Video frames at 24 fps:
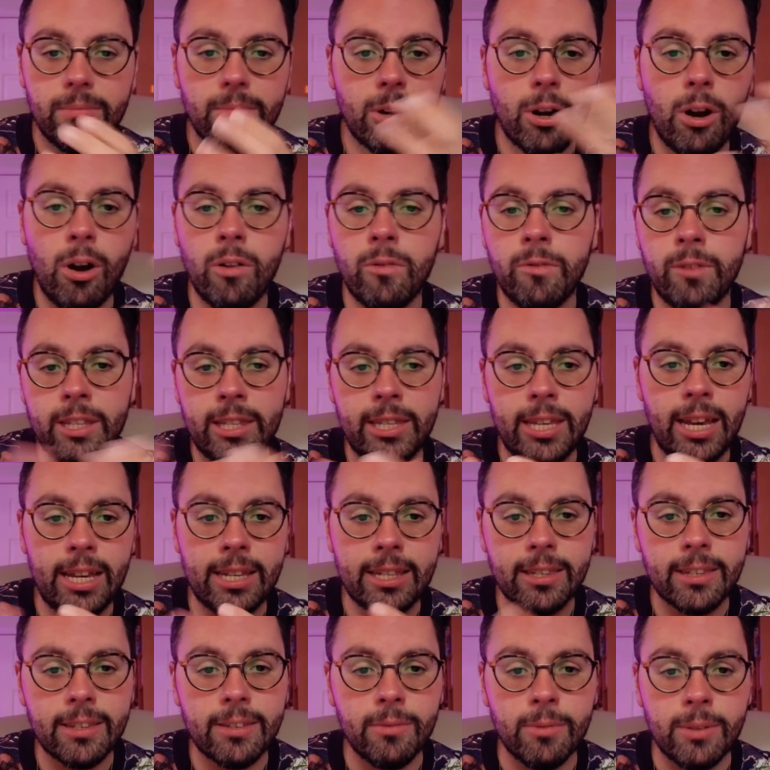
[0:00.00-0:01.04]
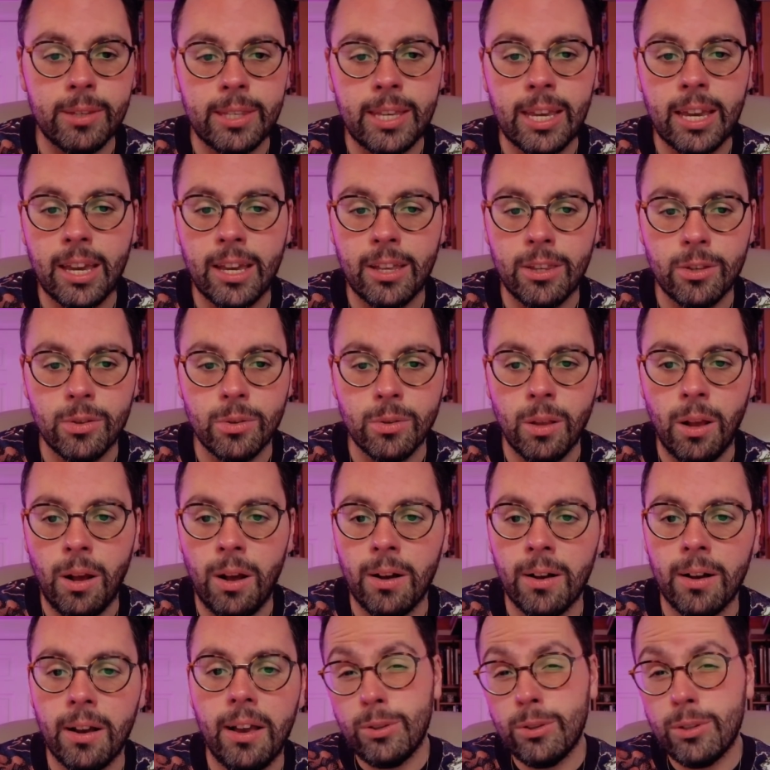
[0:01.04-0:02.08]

COVID test was taking too long.